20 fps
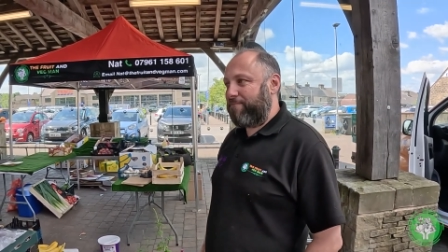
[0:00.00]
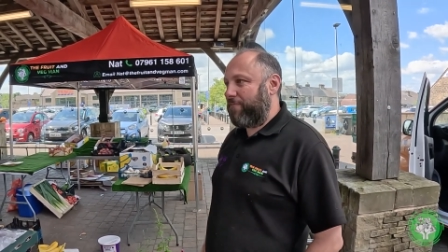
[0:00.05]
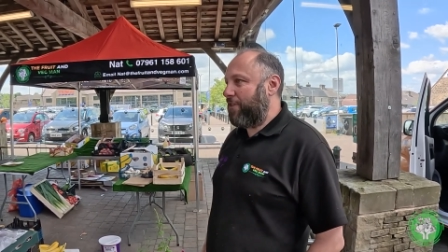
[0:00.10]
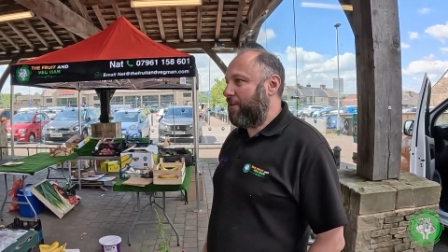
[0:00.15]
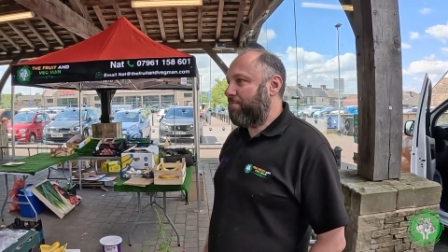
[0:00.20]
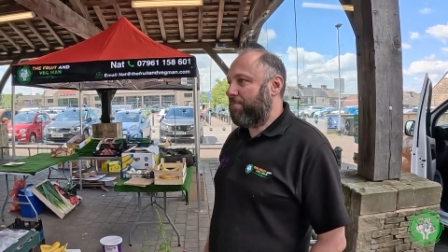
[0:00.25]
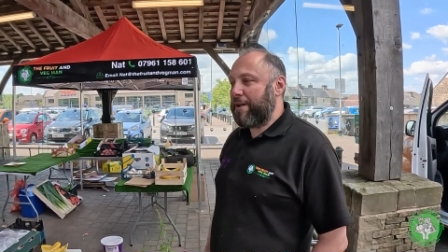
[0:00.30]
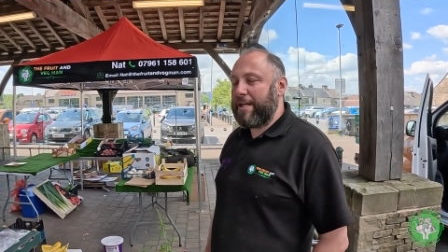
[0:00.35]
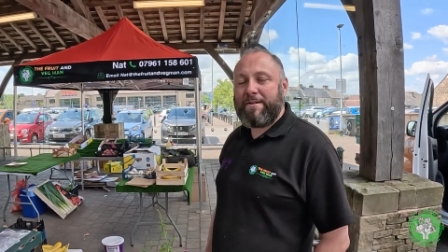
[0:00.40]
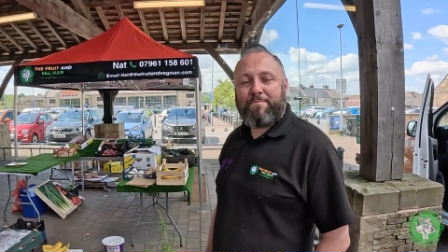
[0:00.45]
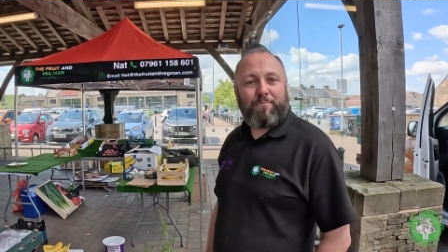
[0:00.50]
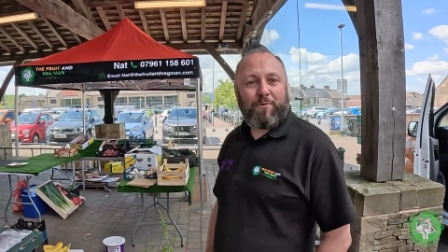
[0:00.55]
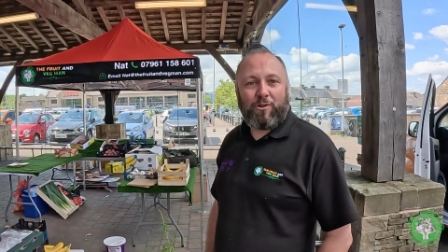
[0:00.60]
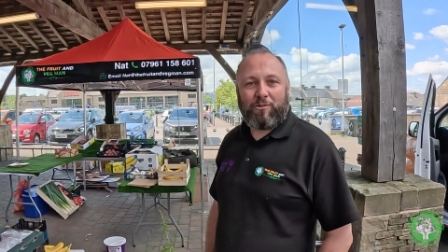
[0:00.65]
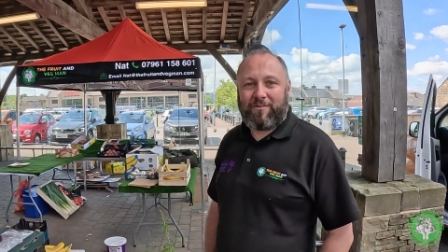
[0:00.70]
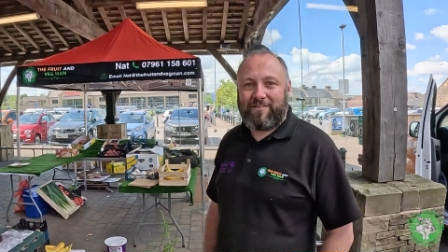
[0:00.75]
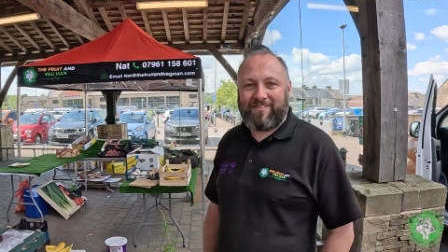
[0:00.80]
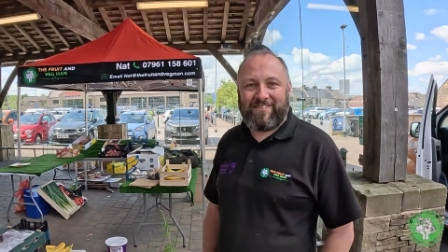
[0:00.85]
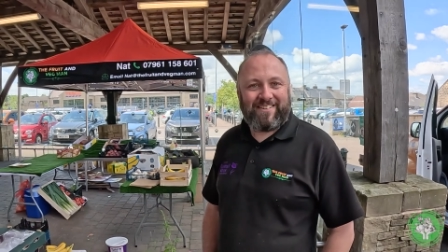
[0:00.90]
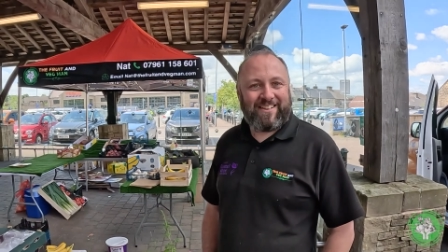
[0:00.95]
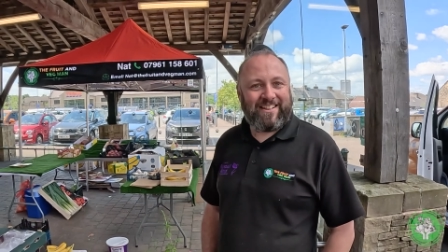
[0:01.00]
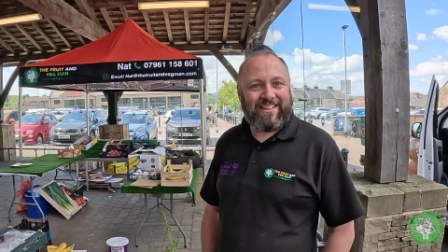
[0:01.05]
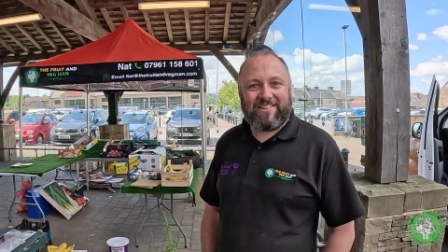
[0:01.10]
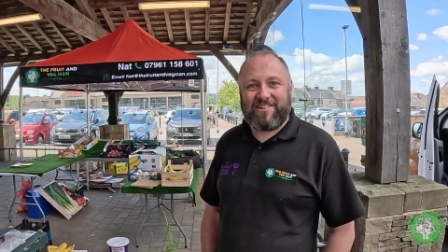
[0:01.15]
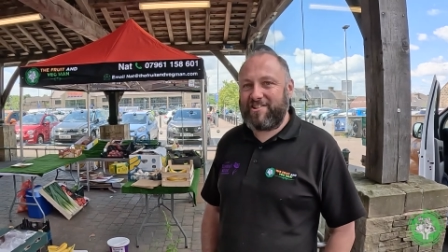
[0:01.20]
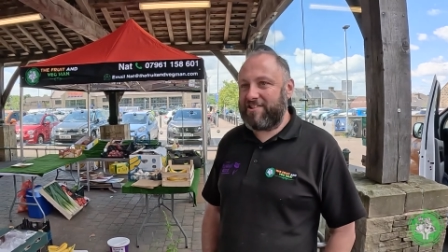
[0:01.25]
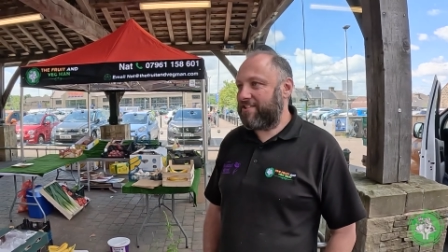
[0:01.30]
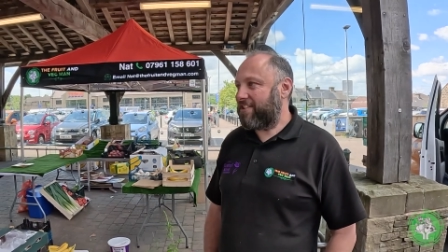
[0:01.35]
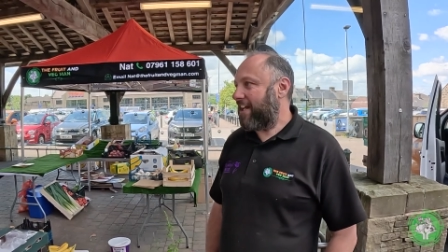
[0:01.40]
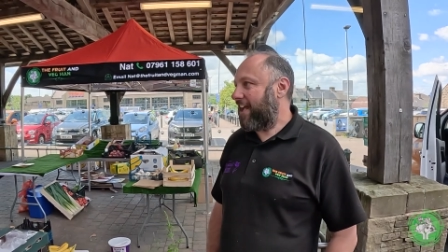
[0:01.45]
the people,
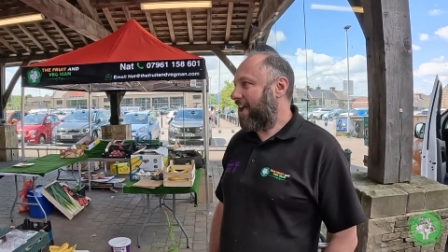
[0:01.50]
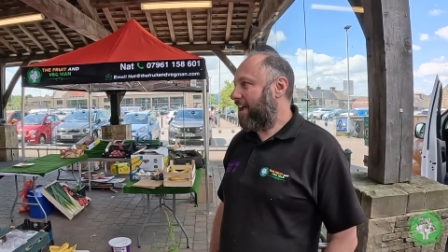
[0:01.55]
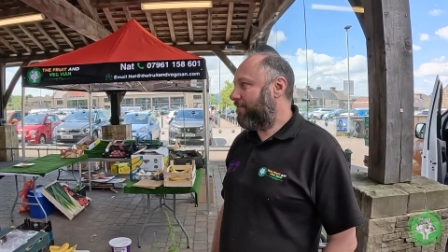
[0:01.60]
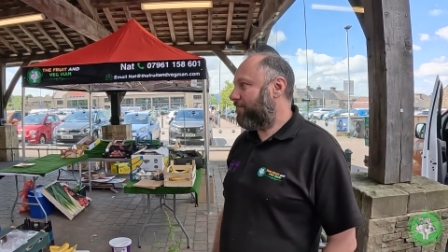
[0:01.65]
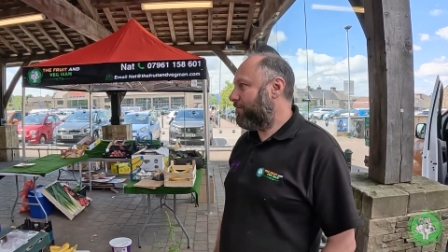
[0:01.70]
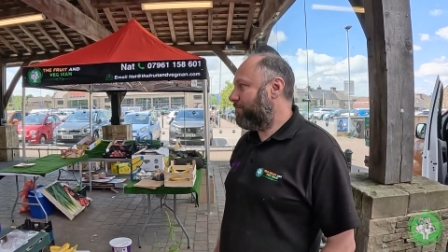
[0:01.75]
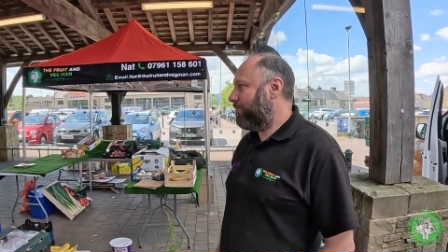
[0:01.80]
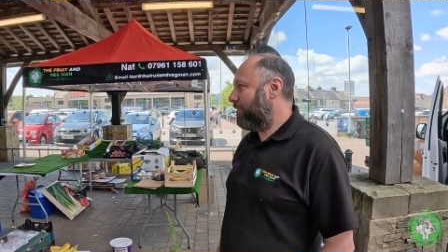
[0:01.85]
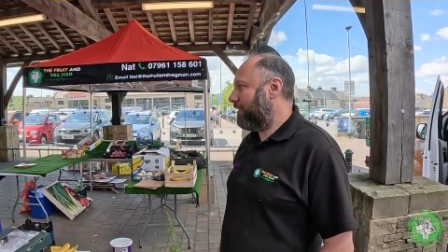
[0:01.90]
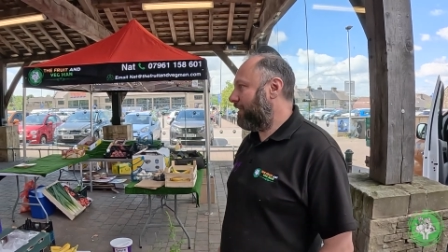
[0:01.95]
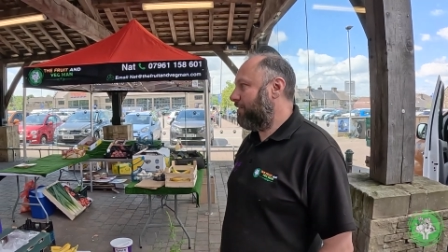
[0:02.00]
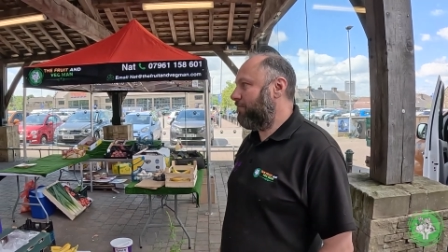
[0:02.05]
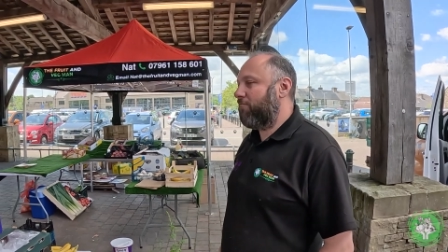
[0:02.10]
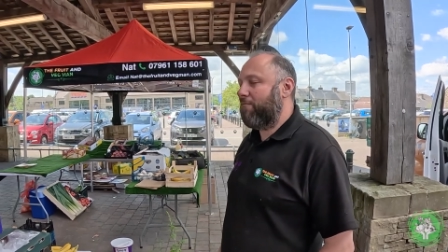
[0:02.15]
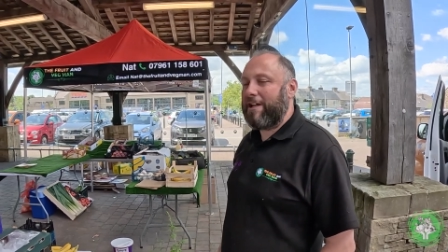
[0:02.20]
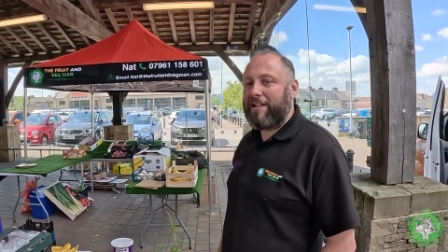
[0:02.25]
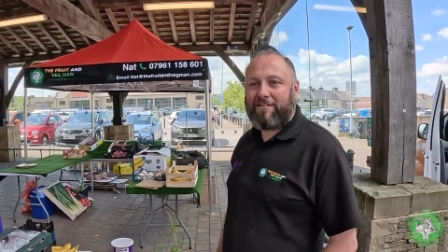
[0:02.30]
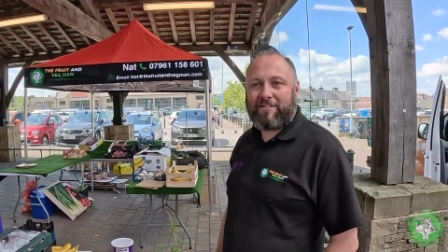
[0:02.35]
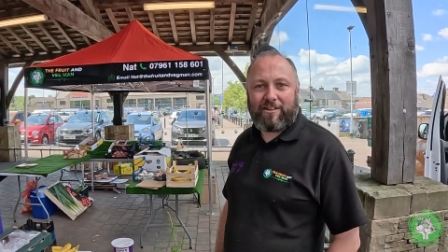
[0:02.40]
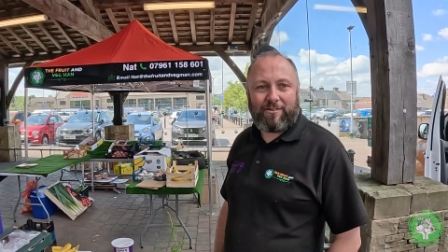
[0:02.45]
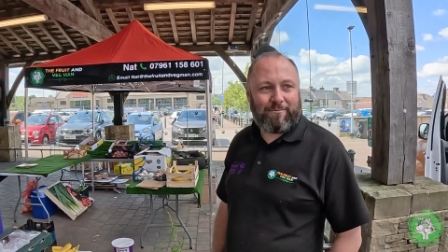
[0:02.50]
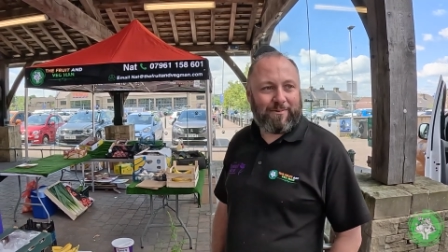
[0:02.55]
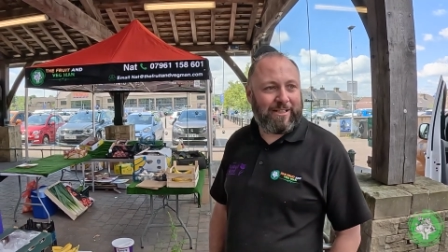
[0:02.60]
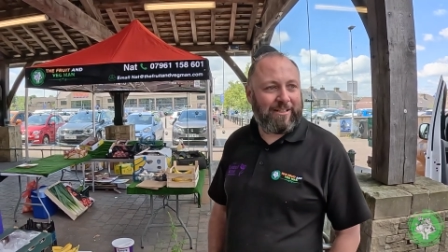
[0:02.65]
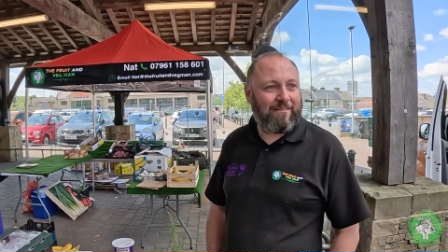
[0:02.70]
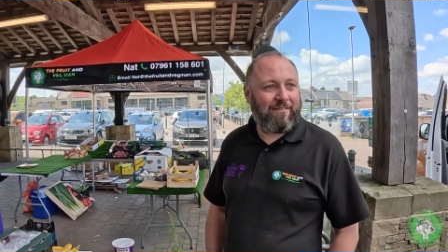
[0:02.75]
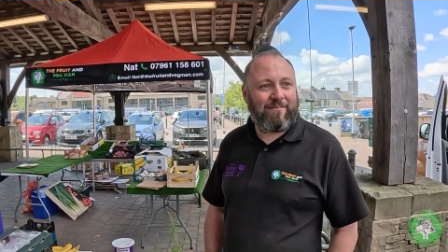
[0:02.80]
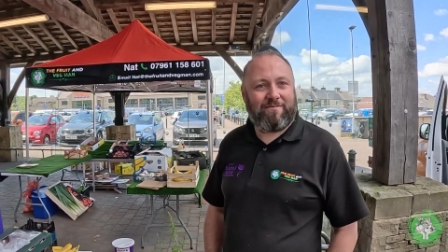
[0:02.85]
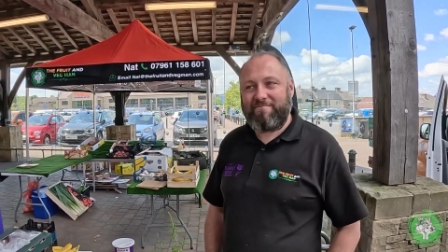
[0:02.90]
just everybody welcoming,